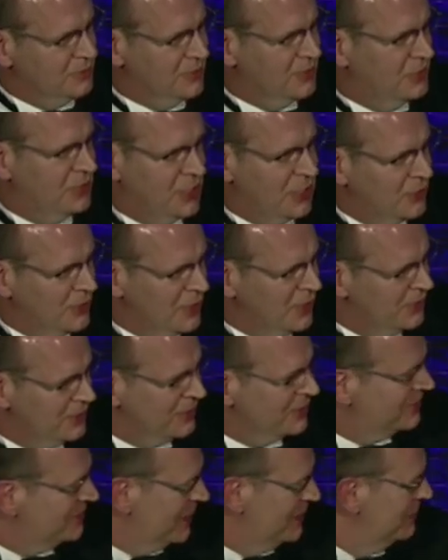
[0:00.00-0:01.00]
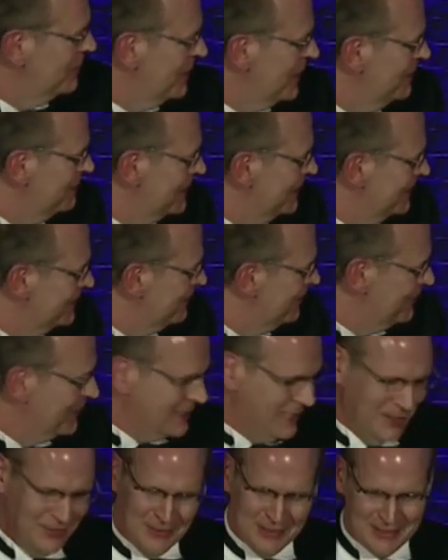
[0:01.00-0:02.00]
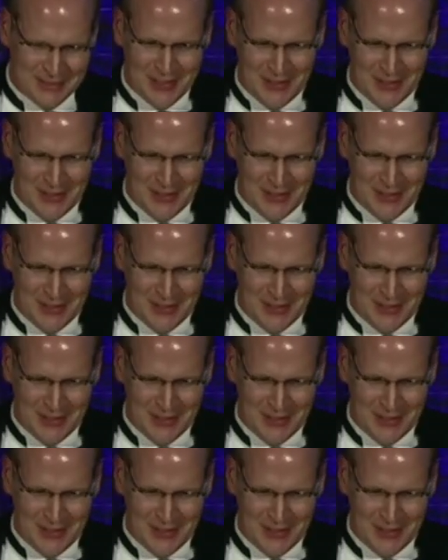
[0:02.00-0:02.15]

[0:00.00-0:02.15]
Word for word: Syria or somewhere? I mean, what, what's